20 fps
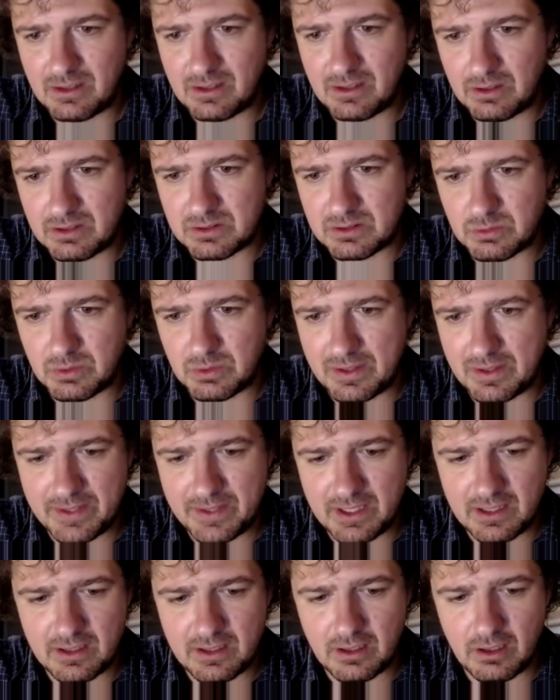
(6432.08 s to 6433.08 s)
There's
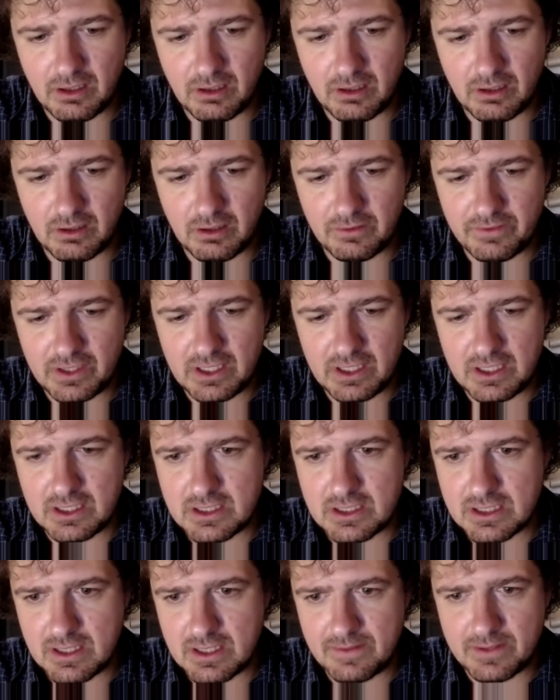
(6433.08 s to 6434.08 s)
Women of
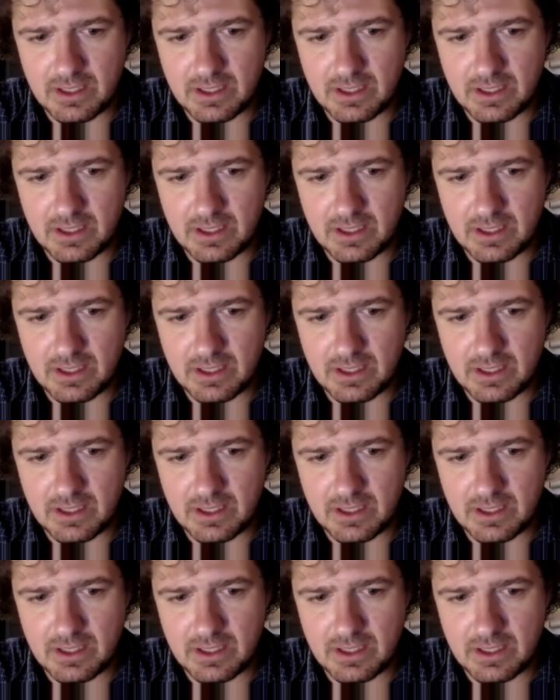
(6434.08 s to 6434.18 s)
Egypt,